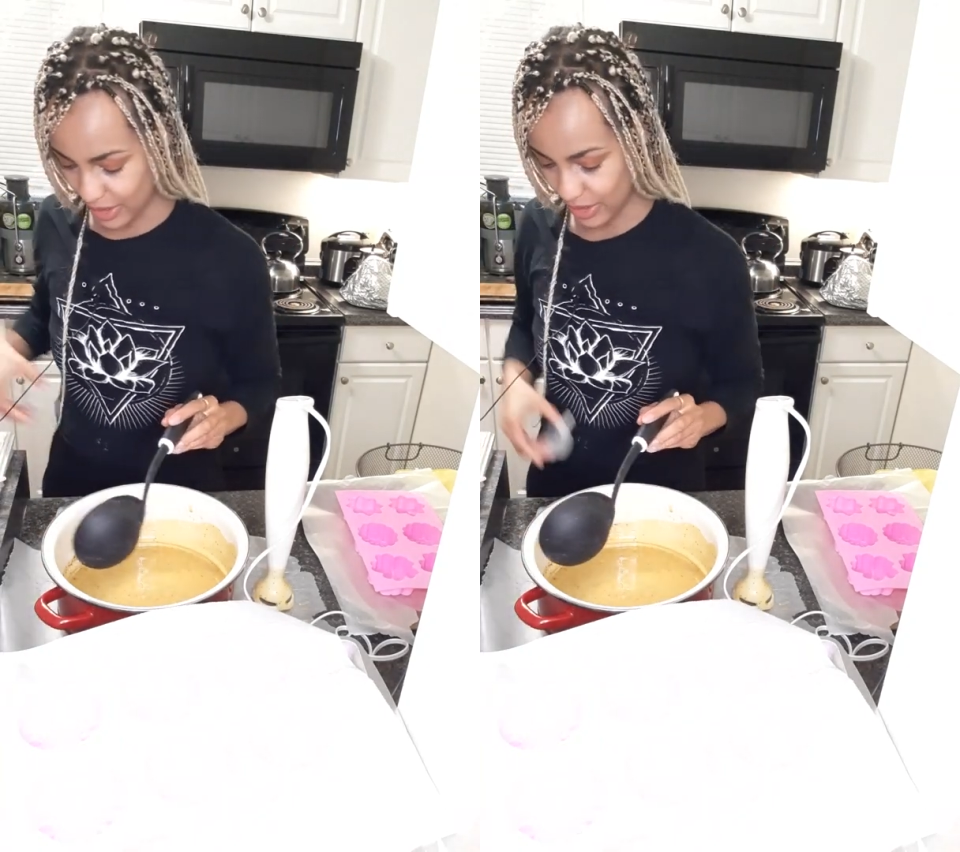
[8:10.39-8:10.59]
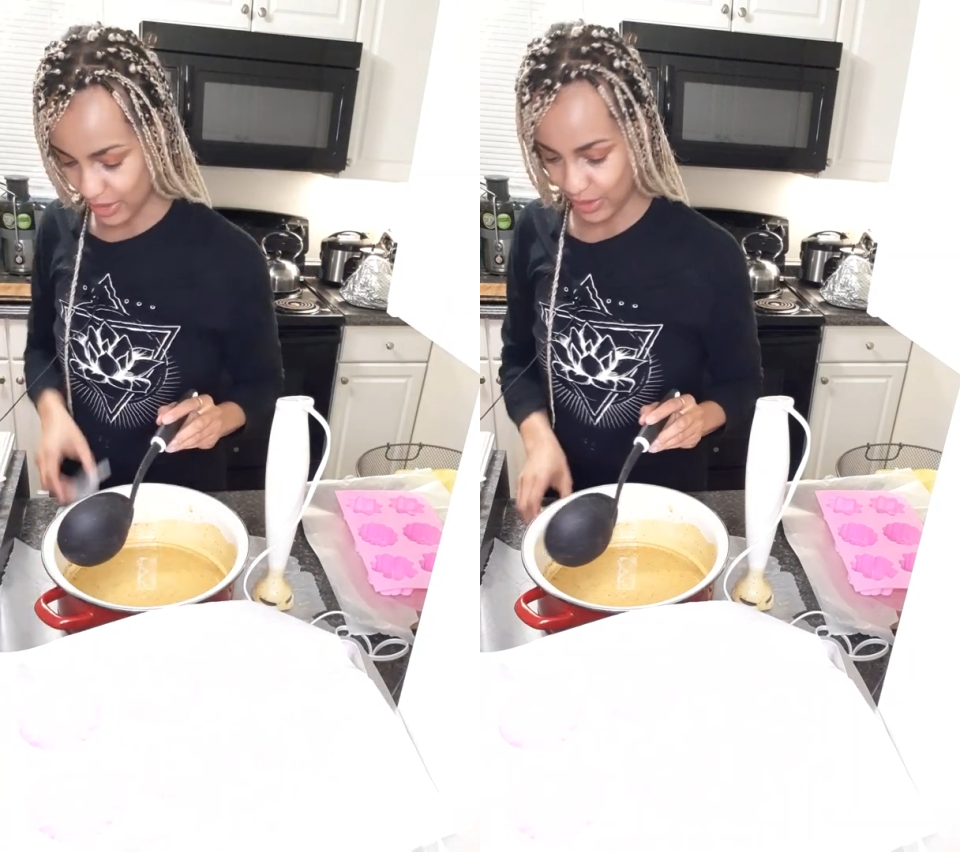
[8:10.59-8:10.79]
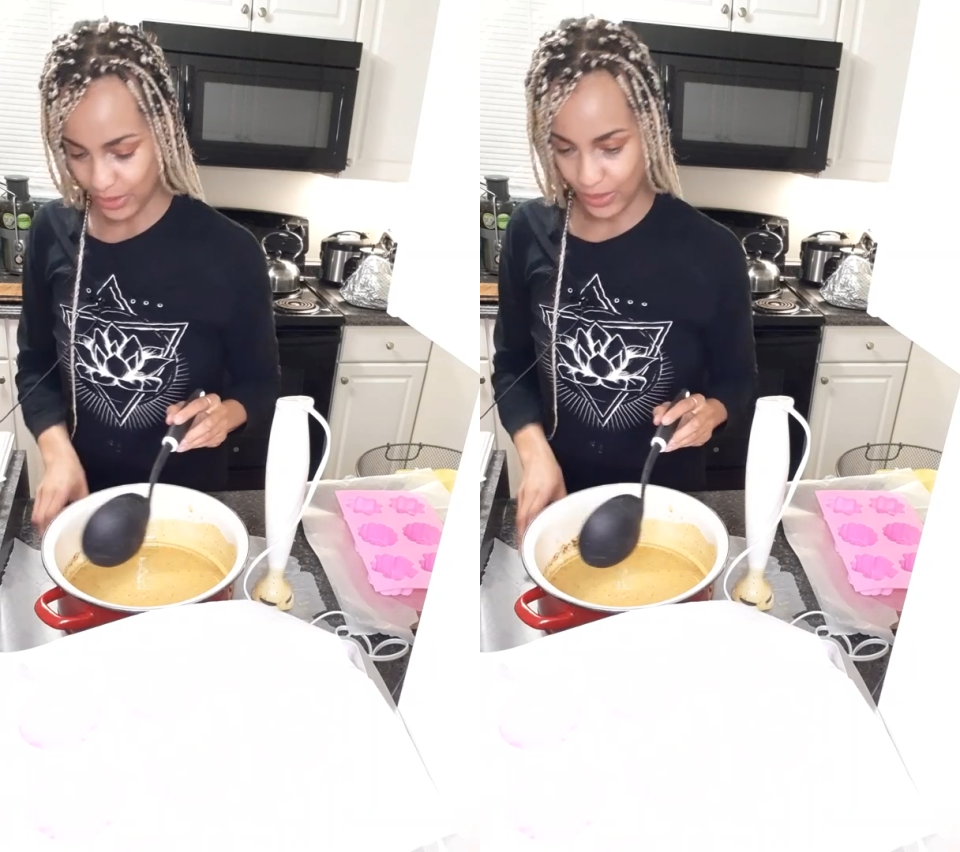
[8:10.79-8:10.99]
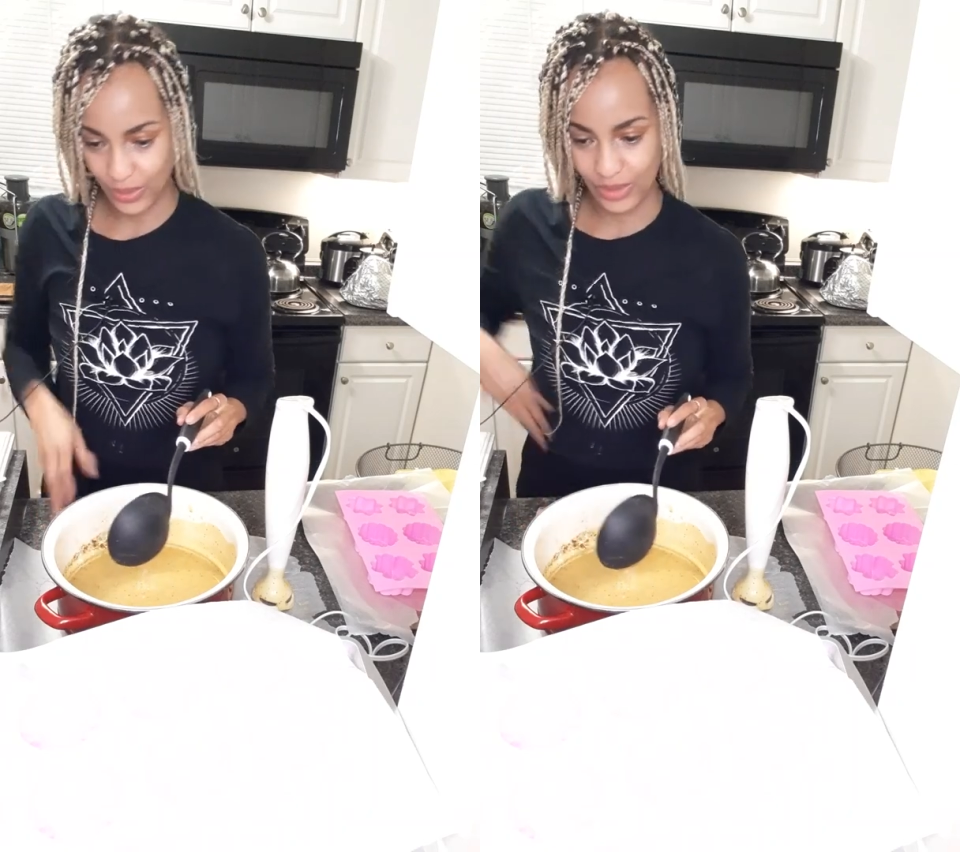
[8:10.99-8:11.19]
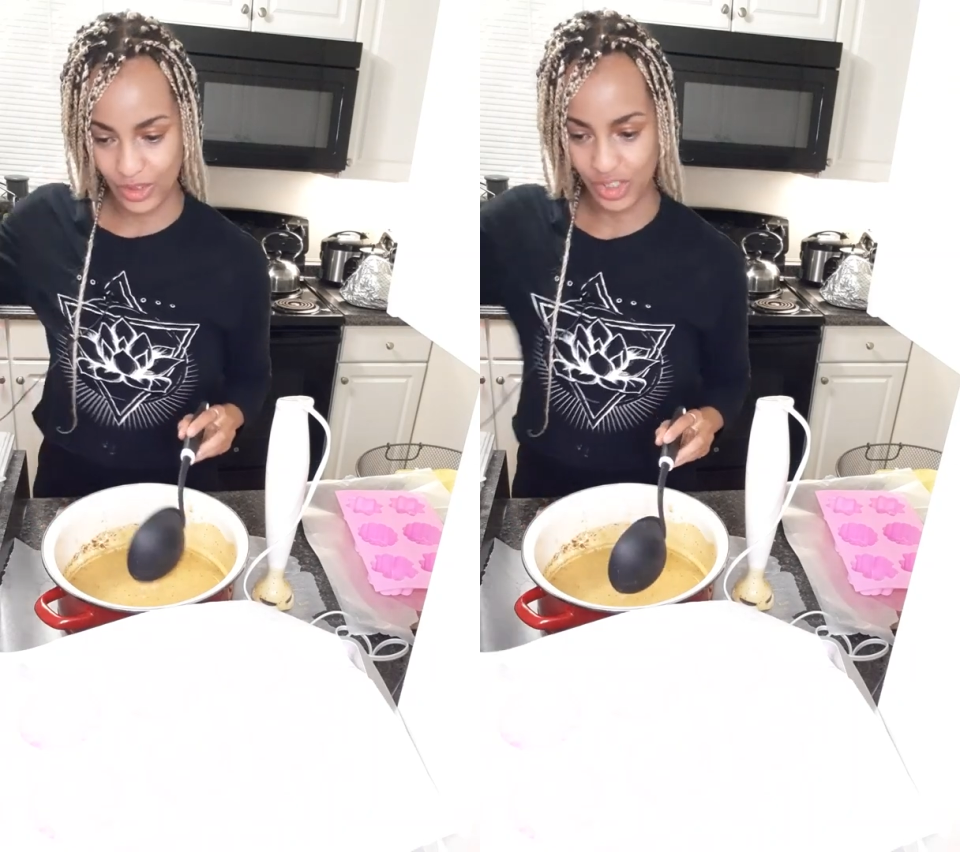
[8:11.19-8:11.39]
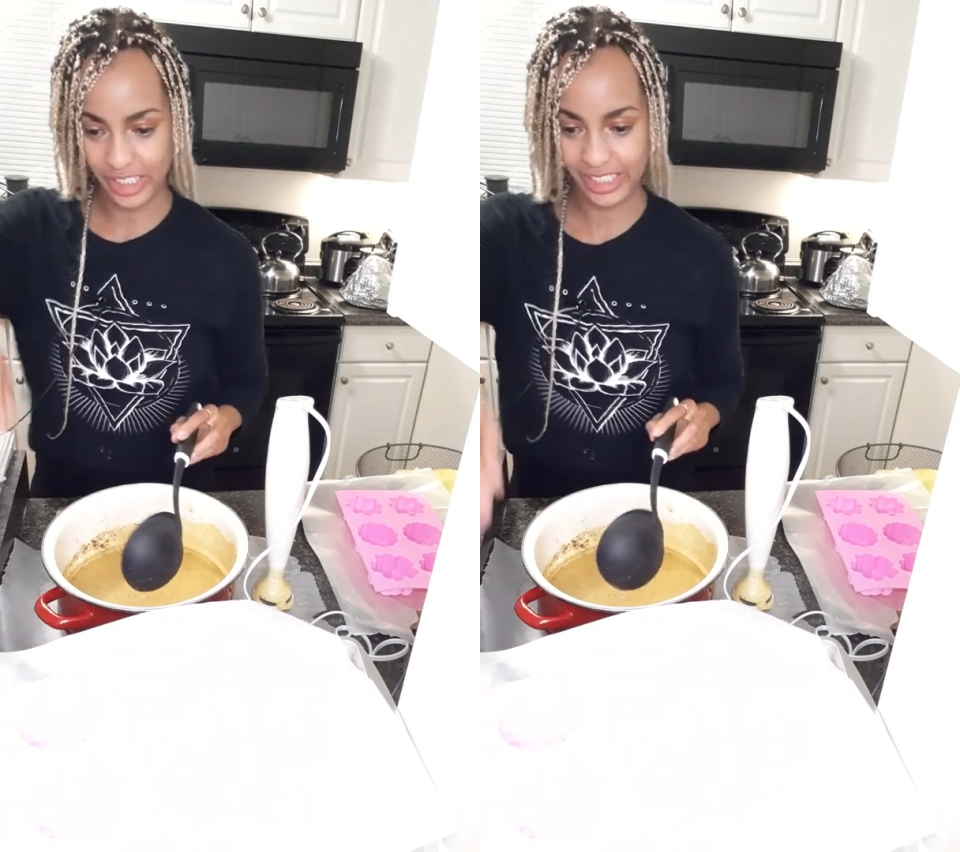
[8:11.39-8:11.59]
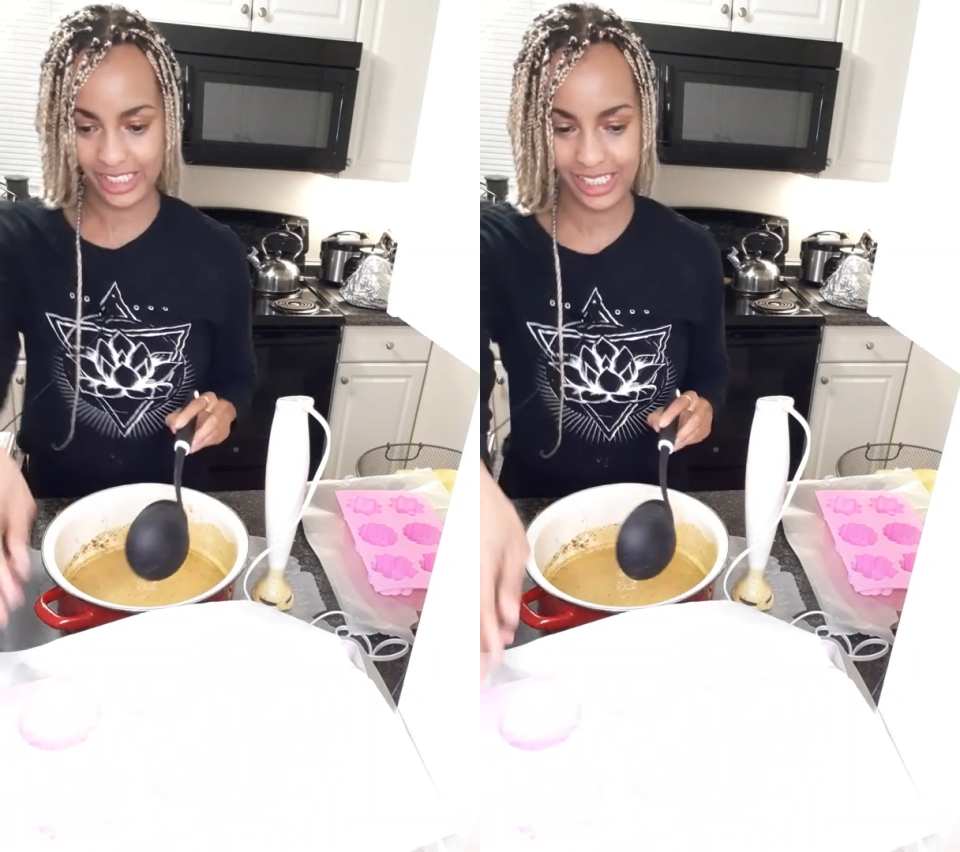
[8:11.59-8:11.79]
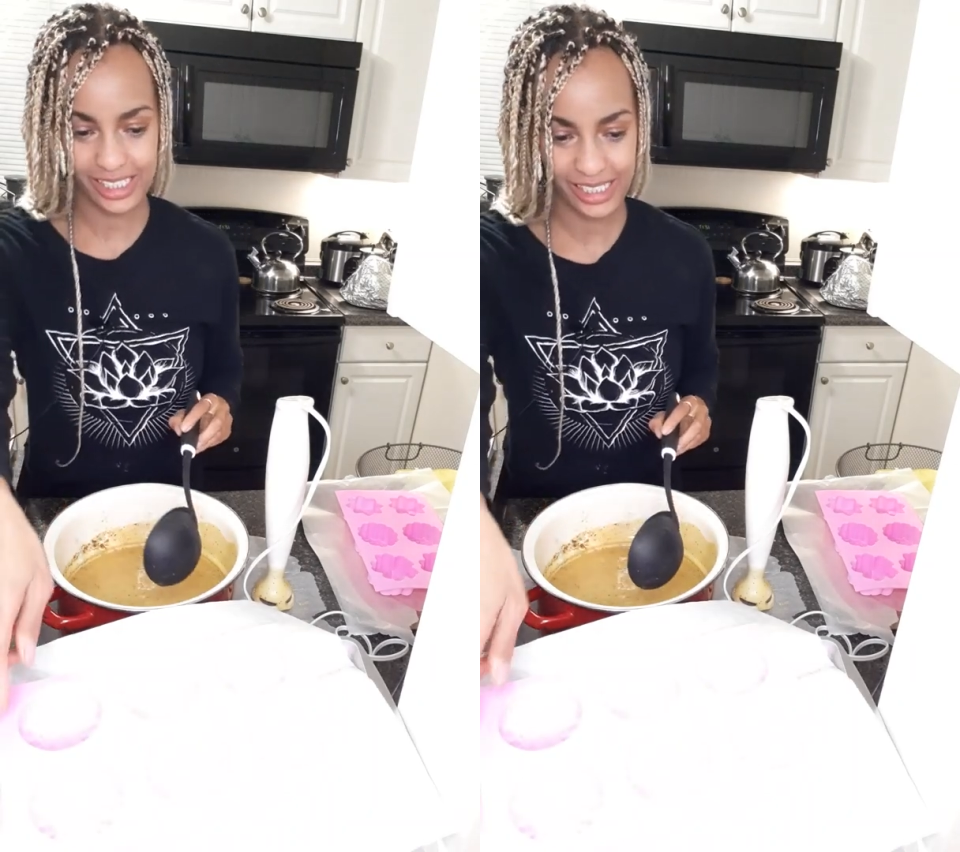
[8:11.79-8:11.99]
do
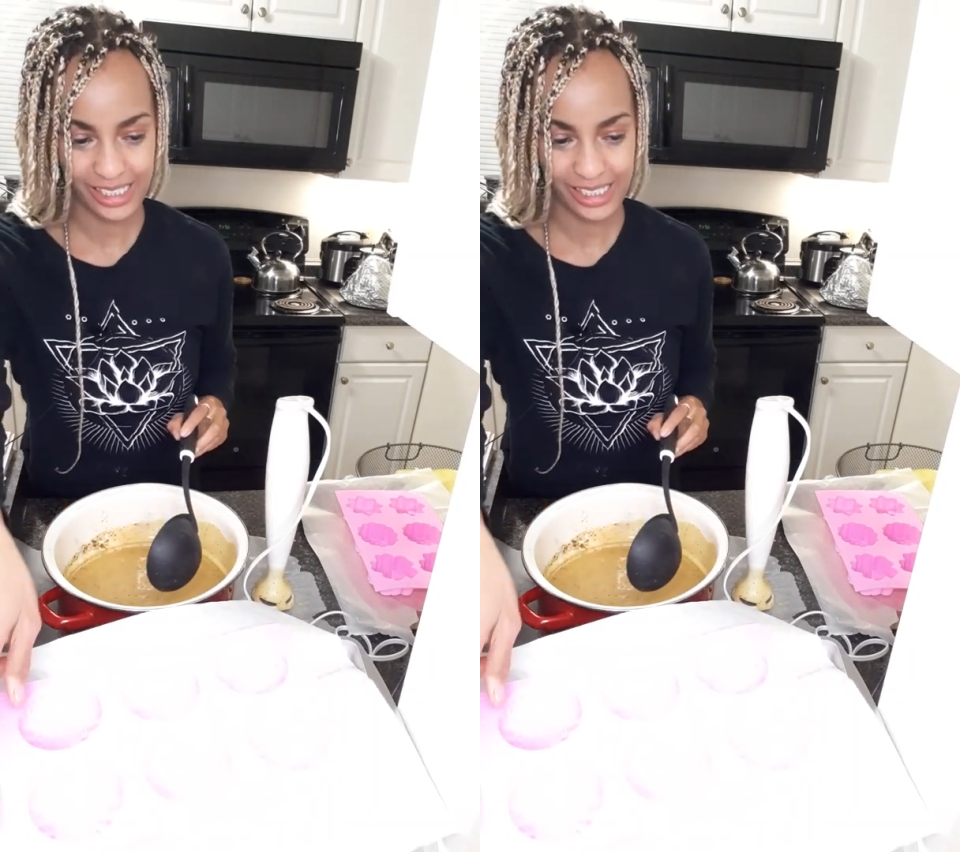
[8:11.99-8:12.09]
just